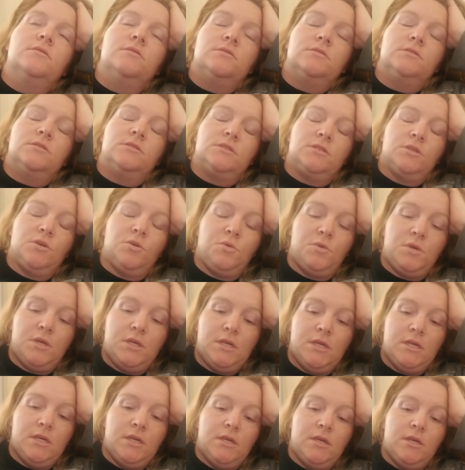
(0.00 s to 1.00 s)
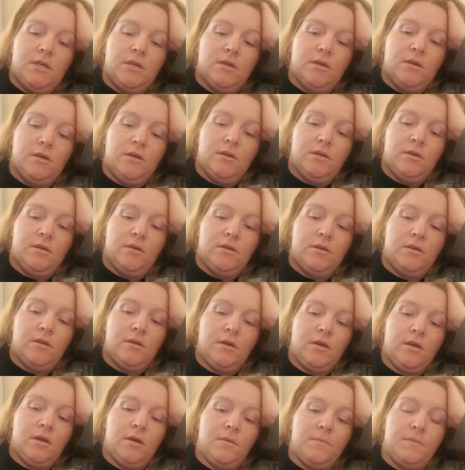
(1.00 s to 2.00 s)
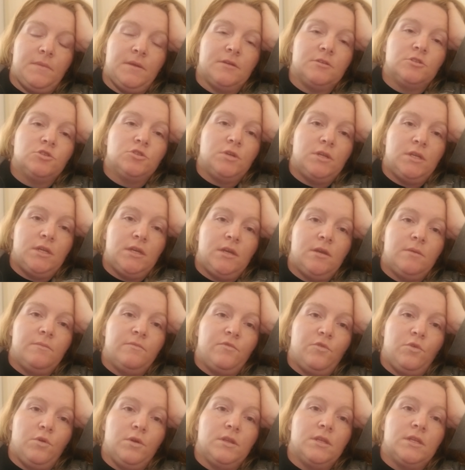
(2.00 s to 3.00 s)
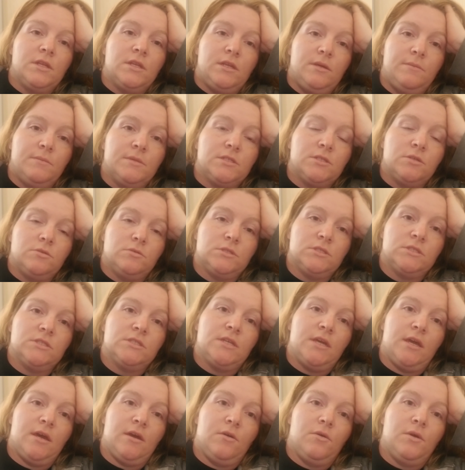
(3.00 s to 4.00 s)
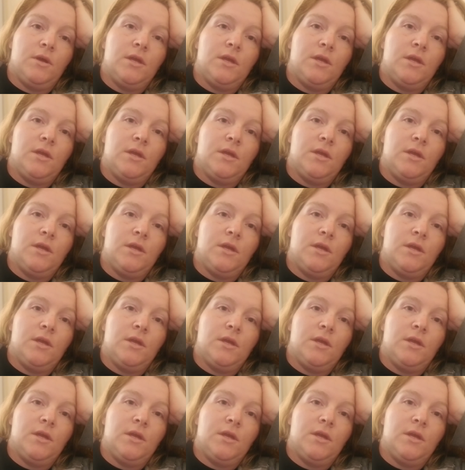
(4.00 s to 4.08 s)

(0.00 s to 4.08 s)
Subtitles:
So they're treating him for the nematosis now,